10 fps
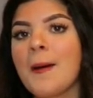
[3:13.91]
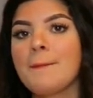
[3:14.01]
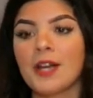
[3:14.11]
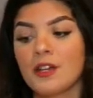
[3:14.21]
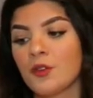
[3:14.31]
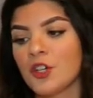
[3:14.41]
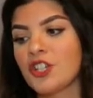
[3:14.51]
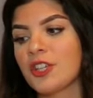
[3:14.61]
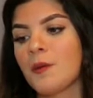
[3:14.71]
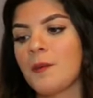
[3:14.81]
But
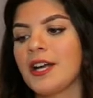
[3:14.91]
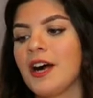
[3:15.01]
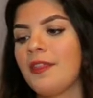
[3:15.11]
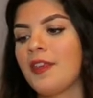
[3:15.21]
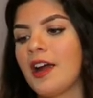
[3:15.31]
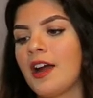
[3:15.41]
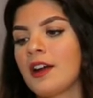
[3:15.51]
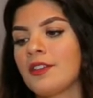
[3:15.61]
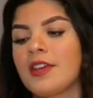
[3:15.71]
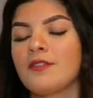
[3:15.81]
unfortunately, when we got
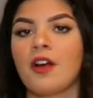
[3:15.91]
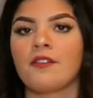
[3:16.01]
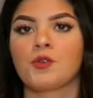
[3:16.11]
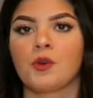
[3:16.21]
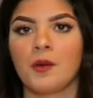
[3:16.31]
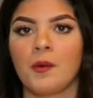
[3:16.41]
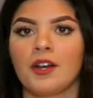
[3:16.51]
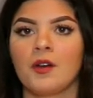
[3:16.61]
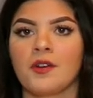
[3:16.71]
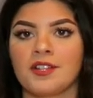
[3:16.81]
there, the Forever
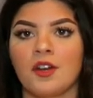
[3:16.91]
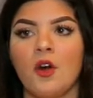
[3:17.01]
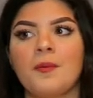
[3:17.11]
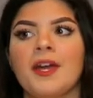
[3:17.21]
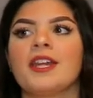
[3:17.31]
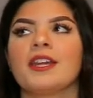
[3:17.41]
21 wasn't open,